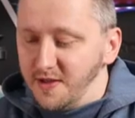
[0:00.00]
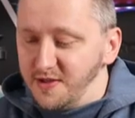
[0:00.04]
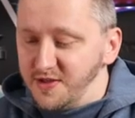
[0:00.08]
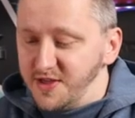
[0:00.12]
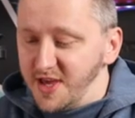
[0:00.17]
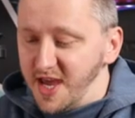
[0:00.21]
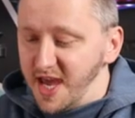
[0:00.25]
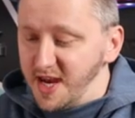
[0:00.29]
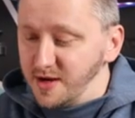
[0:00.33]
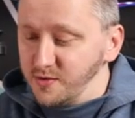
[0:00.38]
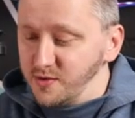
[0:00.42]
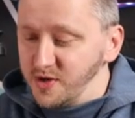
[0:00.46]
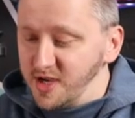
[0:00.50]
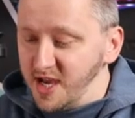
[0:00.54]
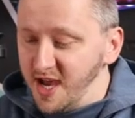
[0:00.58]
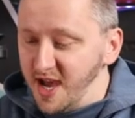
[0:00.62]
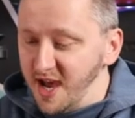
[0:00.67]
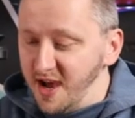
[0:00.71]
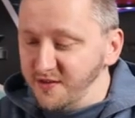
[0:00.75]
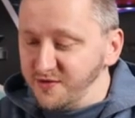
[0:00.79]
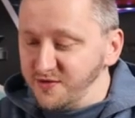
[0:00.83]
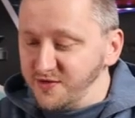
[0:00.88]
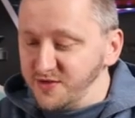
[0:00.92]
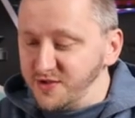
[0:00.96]
Then we
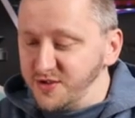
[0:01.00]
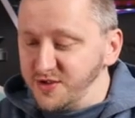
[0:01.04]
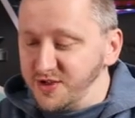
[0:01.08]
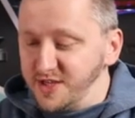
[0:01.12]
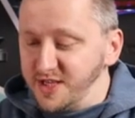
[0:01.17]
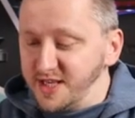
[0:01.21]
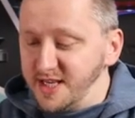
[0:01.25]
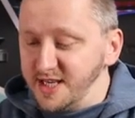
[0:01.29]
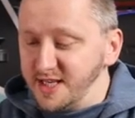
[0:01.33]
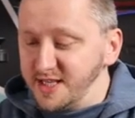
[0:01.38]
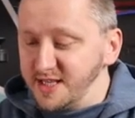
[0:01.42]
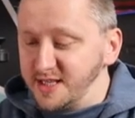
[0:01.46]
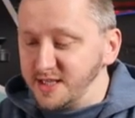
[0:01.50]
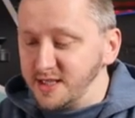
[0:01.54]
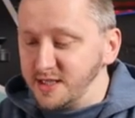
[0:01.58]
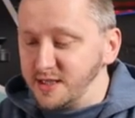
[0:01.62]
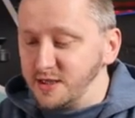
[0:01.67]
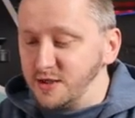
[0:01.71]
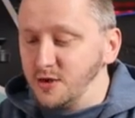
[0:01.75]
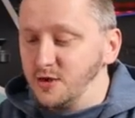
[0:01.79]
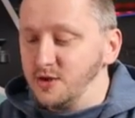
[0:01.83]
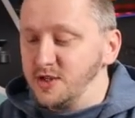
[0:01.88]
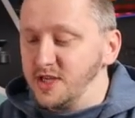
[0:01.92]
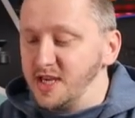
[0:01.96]
have the
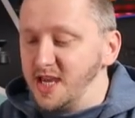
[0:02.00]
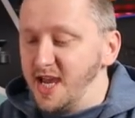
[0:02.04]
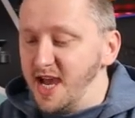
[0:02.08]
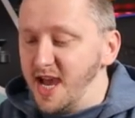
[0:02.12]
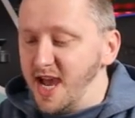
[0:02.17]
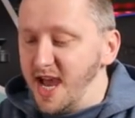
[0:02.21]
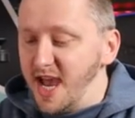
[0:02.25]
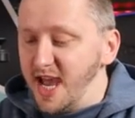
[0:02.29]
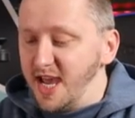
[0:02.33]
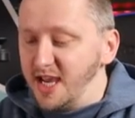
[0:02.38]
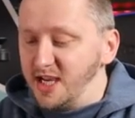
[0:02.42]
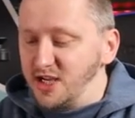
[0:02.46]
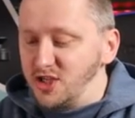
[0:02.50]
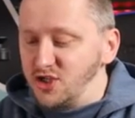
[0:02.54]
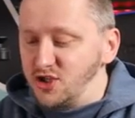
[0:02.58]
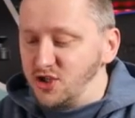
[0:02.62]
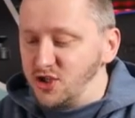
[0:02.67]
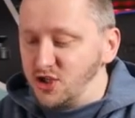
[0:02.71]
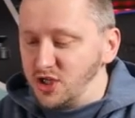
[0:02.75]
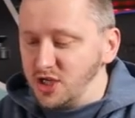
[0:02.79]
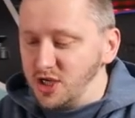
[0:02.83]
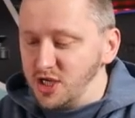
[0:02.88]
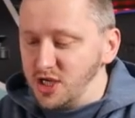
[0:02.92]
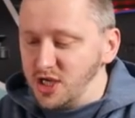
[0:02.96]
Studia
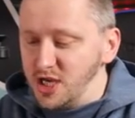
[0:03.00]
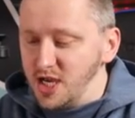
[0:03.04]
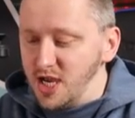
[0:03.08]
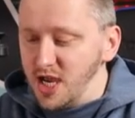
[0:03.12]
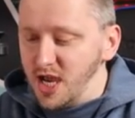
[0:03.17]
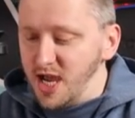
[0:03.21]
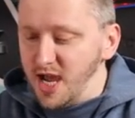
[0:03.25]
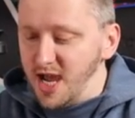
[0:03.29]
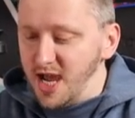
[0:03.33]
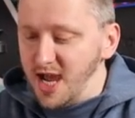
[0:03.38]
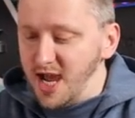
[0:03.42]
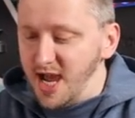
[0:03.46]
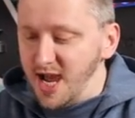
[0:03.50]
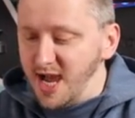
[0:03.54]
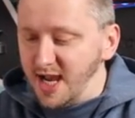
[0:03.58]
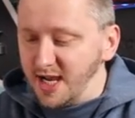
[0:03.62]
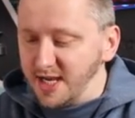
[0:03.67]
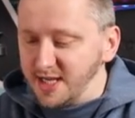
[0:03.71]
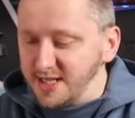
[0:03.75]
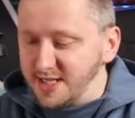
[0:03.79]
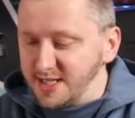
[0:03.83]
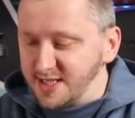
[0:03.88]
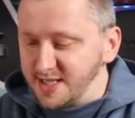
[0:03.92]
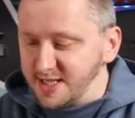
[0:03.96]
G
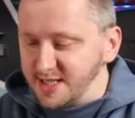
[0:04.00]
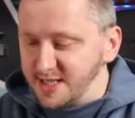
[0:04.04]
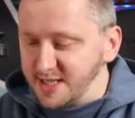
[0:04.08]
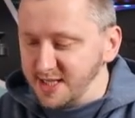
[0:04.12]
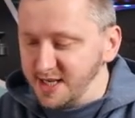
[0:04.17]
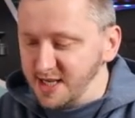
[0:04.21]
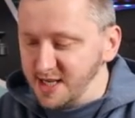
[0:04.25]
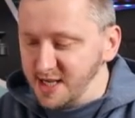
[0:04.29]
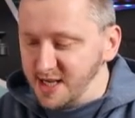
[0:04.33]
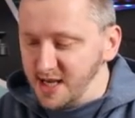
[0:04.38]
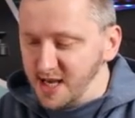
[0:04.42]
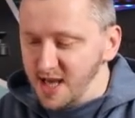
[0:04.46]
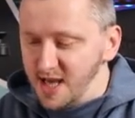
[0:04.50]
X